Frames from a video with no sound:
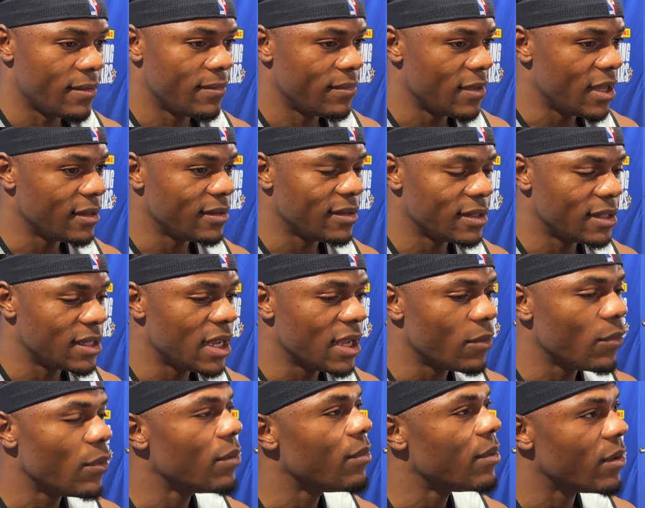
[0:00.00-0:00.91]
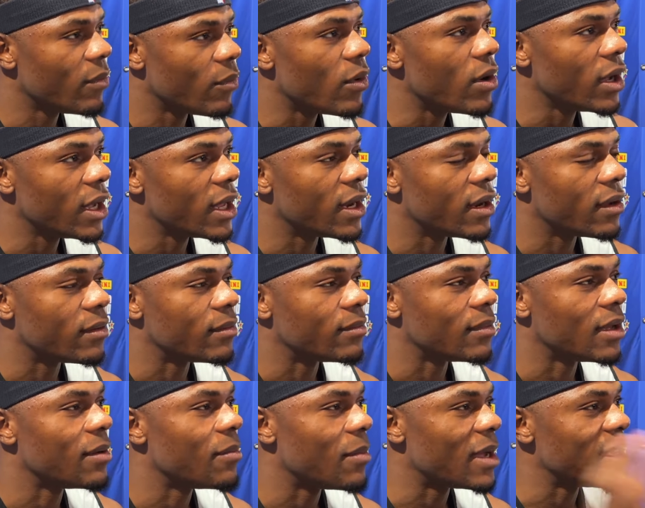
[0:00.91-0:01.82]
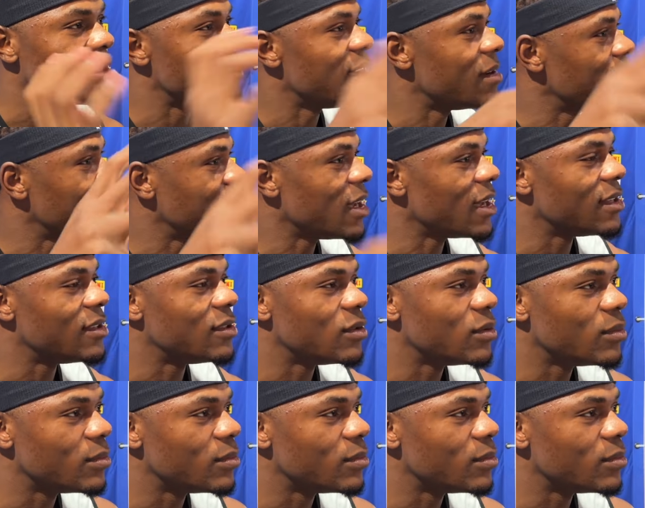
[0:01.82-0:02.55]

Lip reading: That's the thing we've been working on, and my jump shot too.